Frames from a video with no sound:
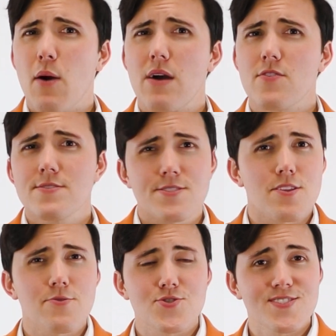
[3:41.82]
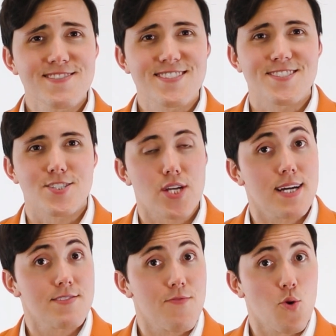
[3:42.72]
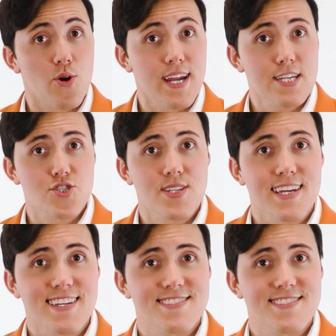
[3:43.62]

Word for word: However, solutions such as fluorination